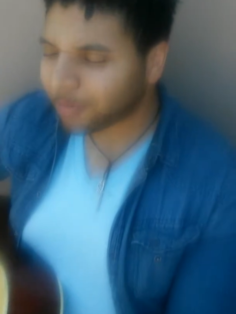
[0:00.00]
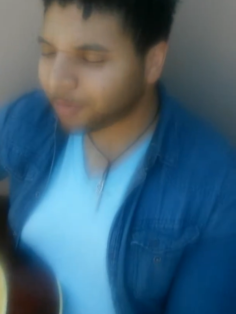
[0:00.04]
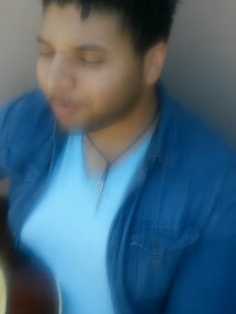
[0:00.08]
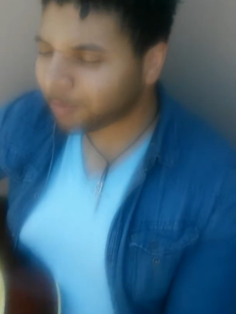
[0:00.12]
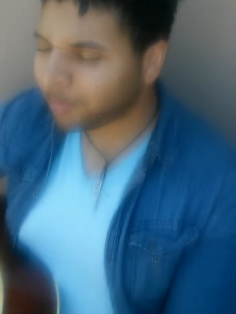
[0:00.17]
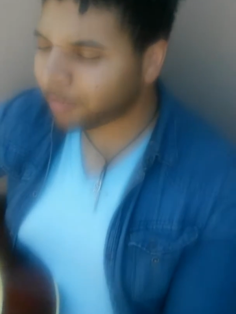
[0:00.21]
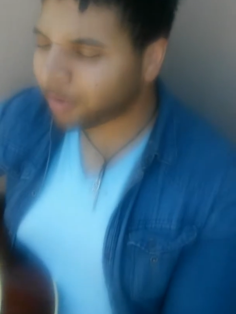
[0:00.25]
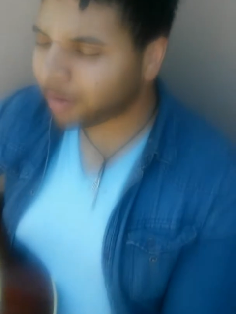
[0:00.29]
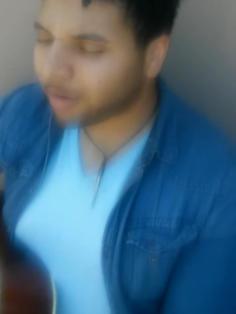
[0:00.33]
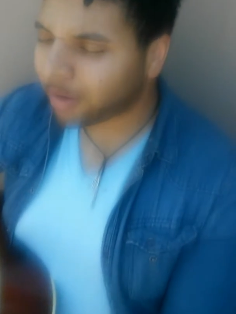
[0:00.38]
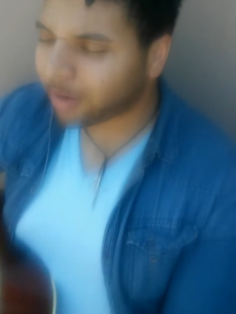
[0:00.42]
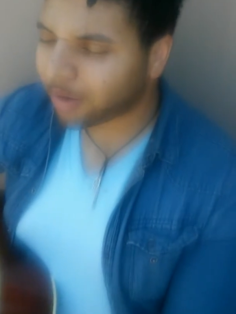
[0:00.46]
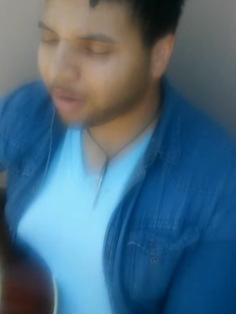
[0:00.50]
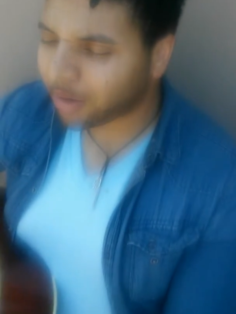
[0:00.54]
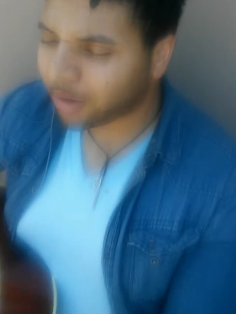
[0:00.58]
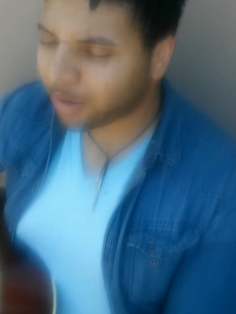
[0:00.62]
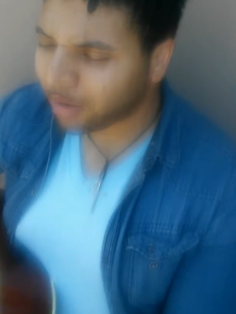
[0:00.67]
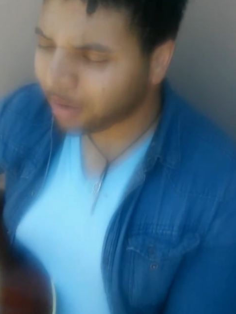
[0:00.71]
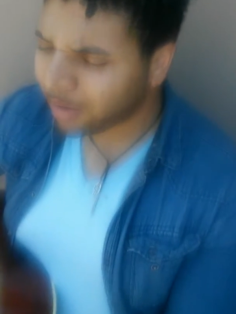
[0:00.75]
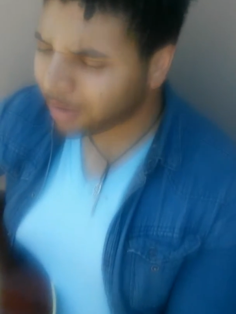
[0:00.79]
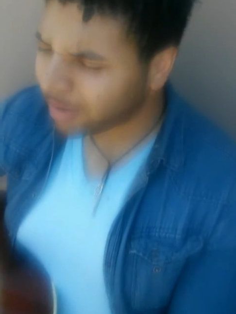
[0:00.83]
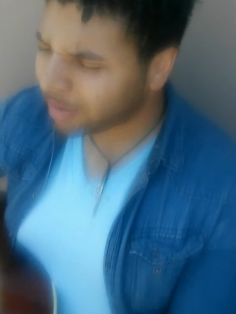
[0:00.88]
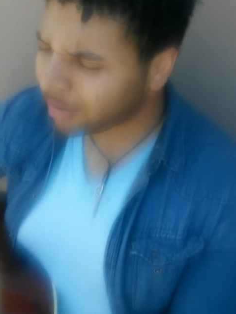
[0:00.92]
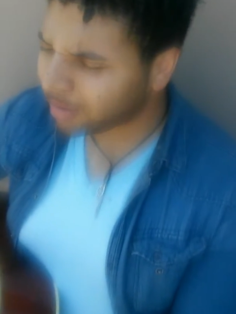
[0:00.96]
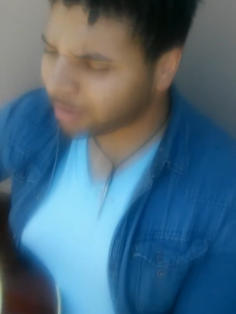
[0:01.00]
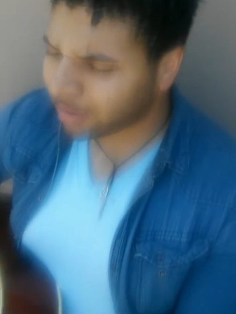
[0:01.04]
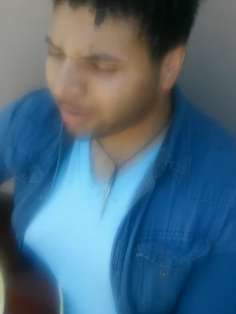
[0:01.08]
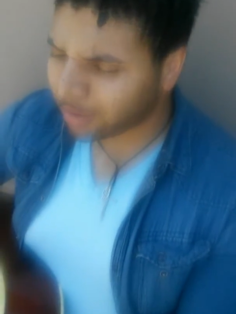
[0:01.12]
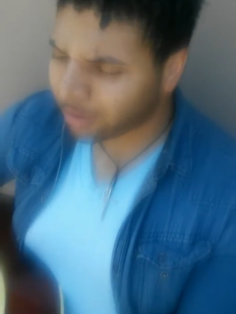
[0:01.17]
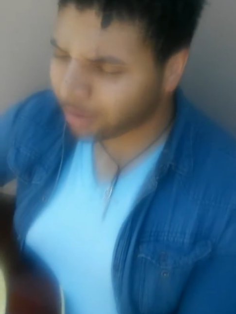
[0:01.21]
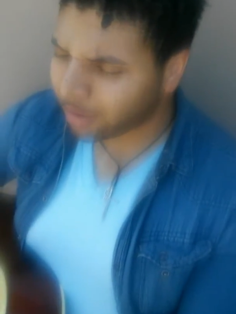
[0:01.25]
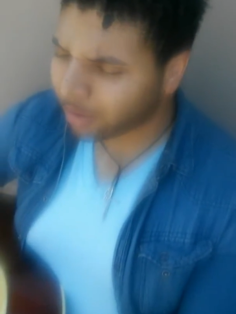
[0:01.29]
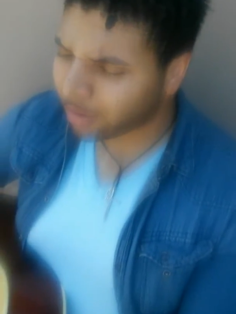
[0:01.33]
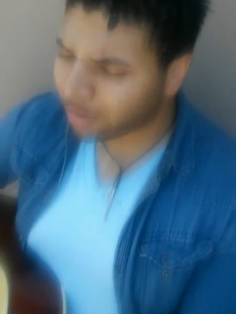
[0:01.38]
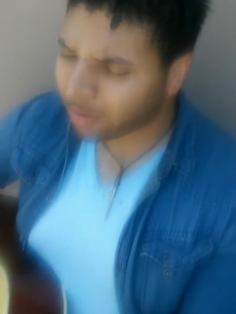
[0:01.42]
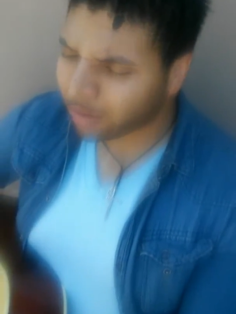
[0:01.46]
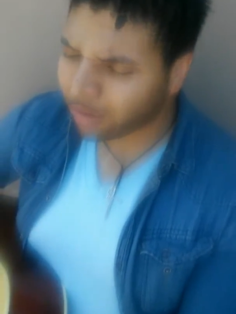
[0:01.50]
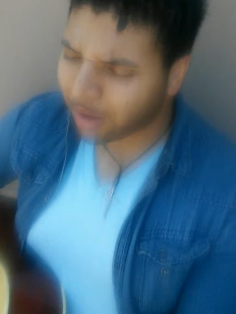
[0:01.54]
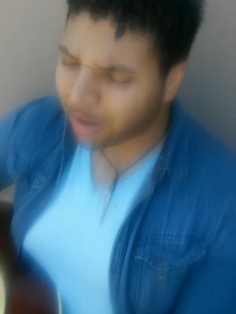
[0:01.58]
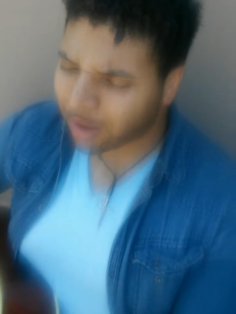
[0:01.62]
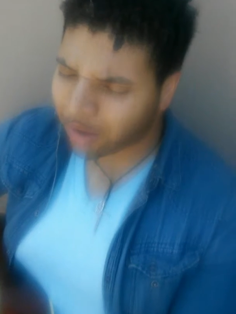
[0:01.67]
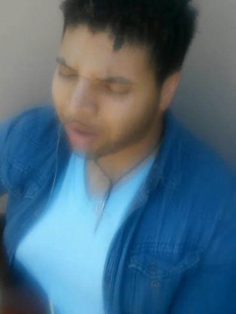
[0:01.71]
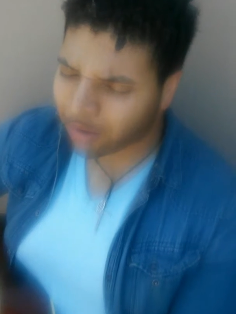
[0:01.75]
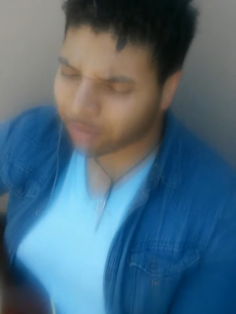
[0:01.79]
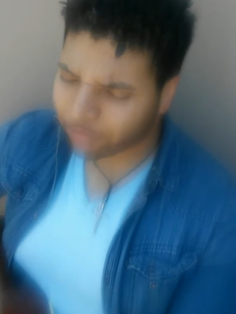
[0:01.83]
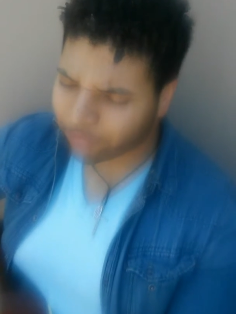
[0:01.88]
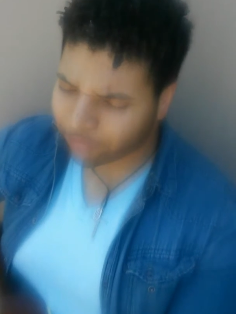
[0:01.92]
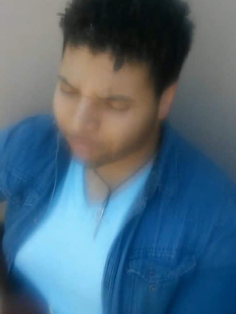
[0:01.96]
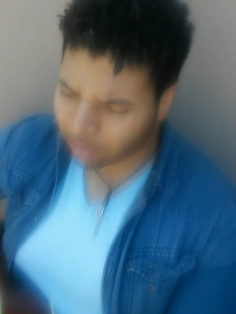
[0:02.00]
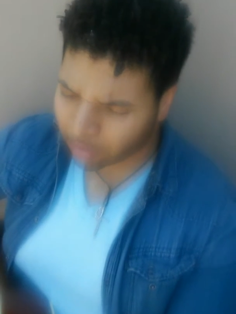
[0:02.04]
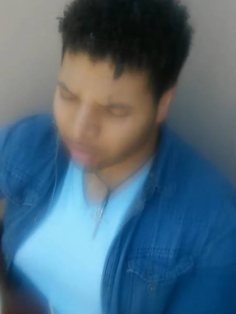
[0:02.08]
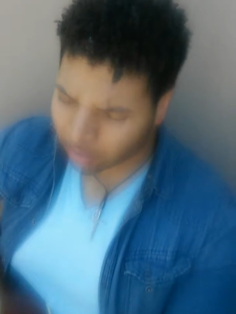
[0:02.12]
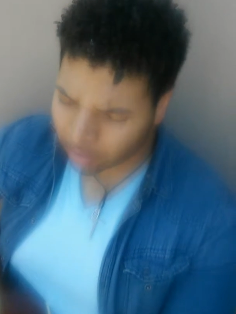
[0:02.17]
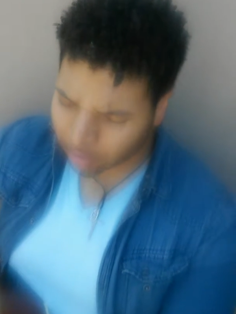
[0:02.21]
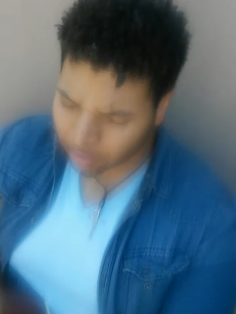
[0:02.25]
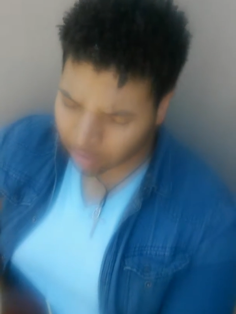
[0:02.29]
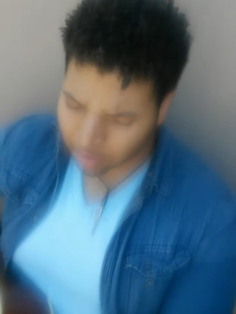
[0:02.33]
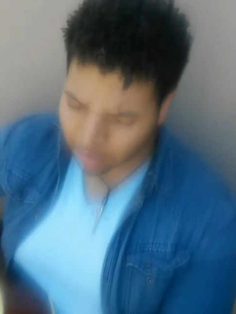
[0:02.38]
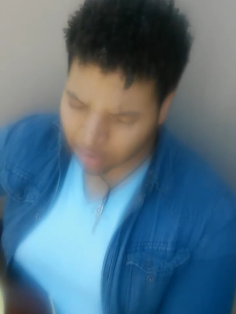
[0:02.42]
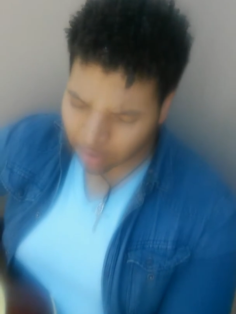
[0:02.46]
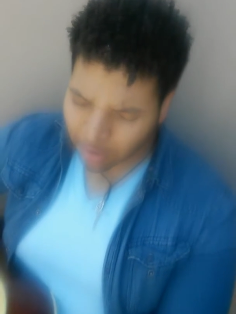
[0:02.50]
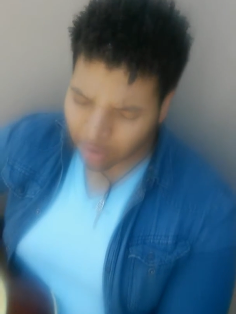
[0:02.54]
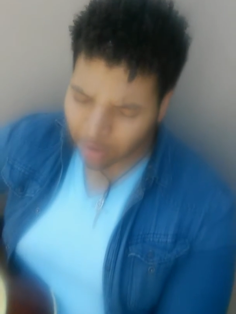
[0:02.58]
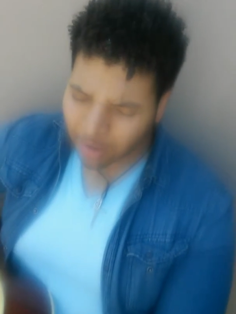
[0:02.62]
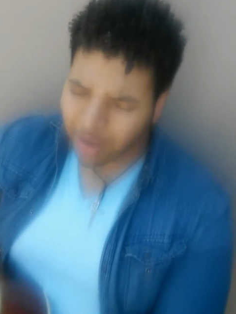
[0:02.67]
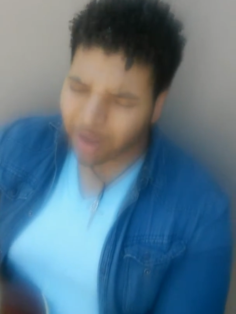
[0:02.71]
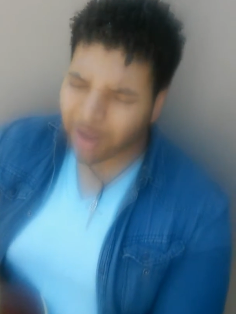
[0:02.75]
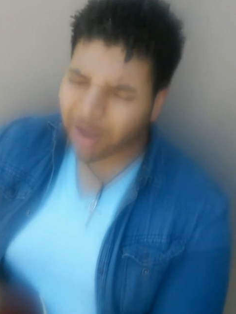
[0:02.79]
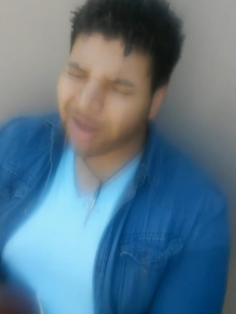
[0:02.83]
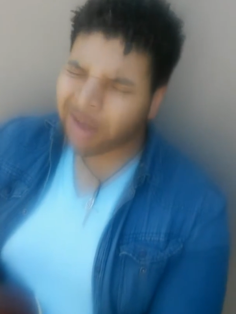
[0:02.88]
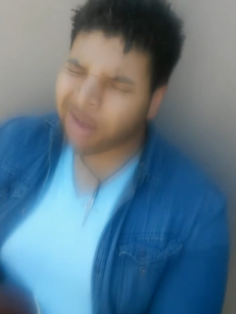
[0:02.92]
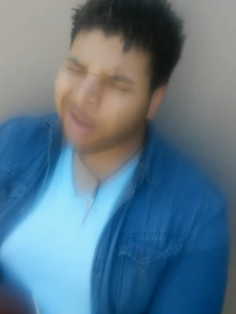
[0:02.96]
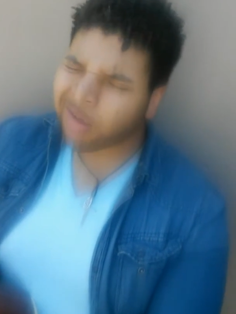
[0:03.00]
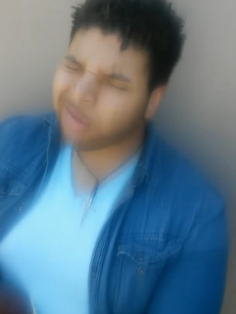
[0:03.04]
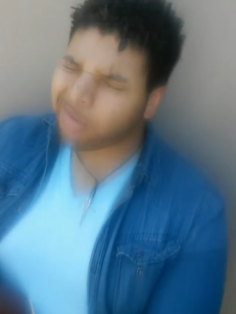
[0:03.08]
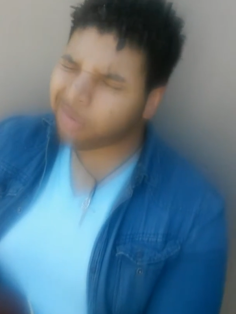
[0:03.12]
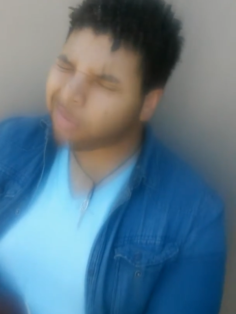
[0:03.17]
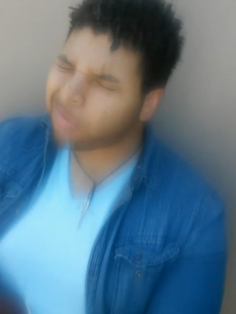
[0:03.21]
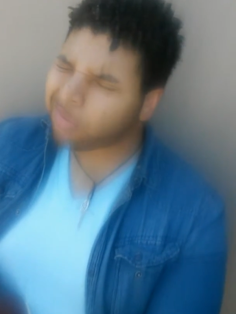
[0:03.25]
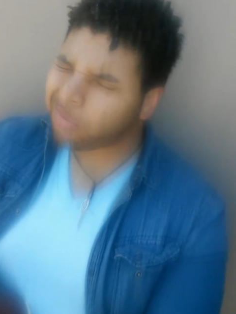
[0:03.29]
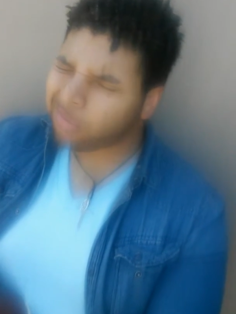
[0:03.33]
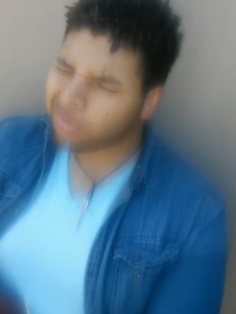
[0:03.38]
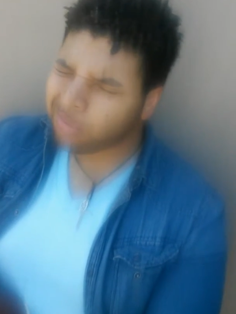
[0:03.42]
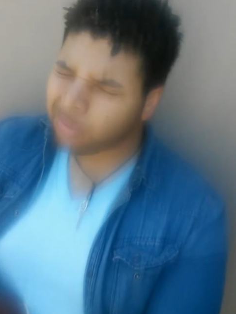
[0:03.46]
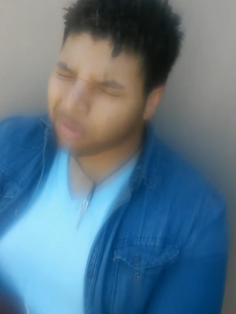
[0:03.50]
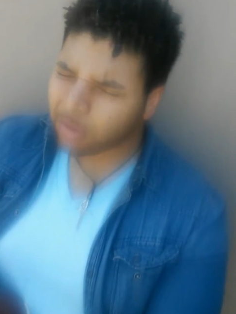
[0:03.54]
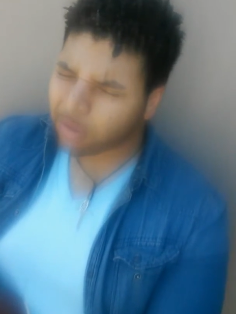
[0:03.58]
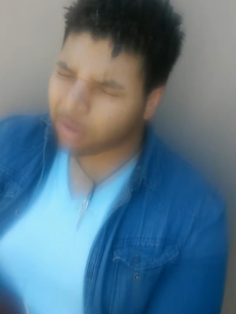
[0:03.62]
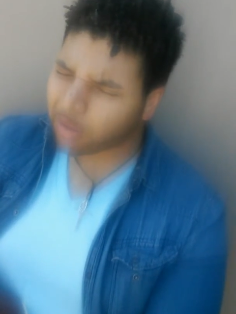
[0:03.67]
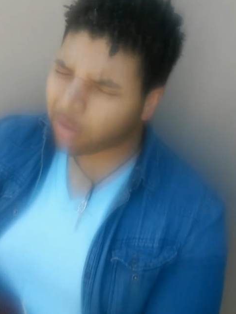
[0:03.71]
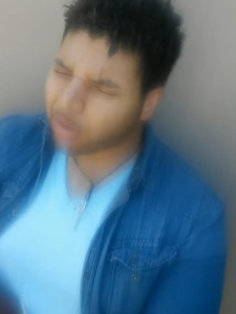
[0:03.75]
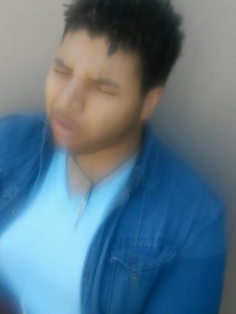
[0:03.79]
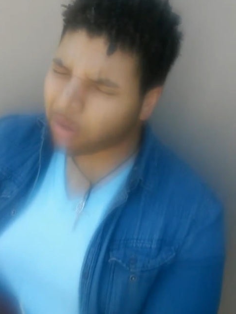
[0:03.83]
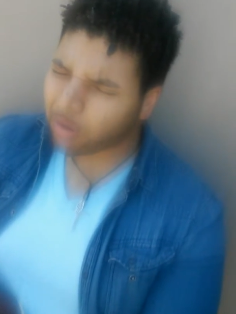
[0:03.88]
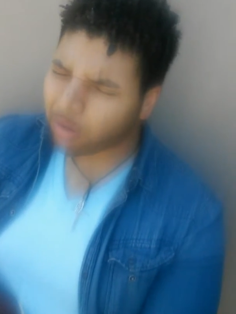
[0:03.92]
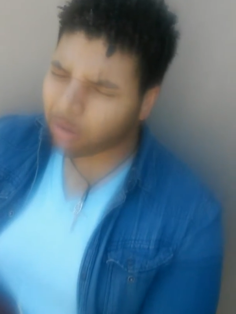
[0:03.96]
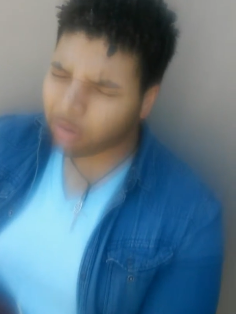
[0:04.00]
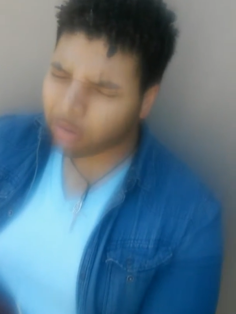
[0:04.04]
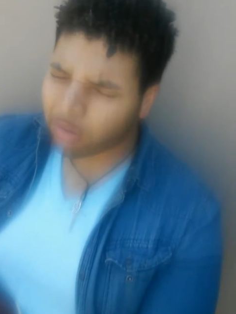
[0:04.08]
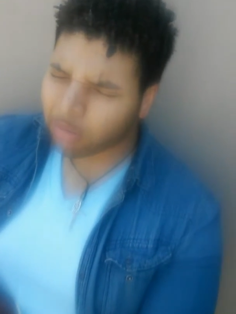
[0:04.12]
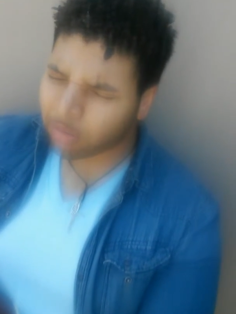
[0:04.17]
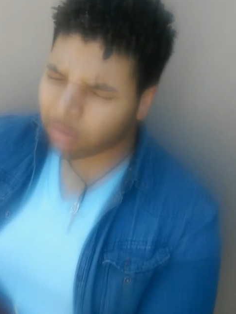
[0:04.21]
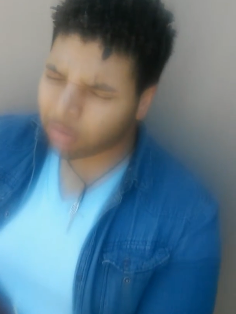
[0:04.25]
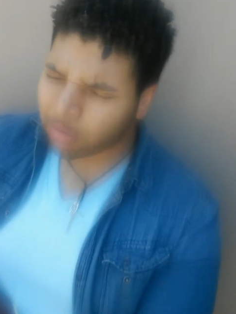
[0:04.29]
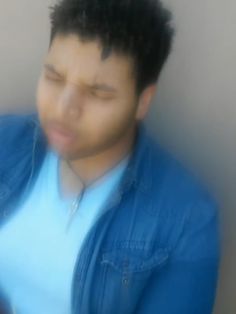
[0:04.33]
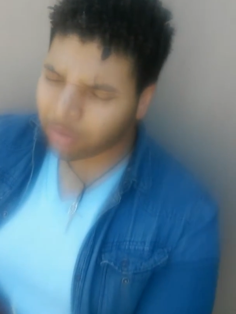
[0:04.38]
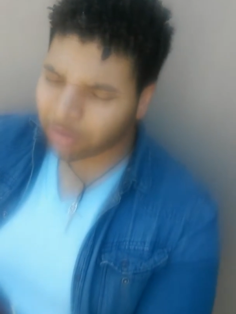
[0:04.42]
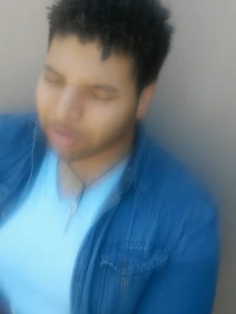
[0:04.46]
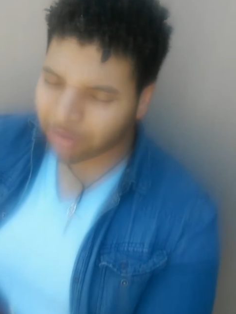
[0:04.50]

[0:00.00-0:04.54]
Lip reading: matter how far I'll go.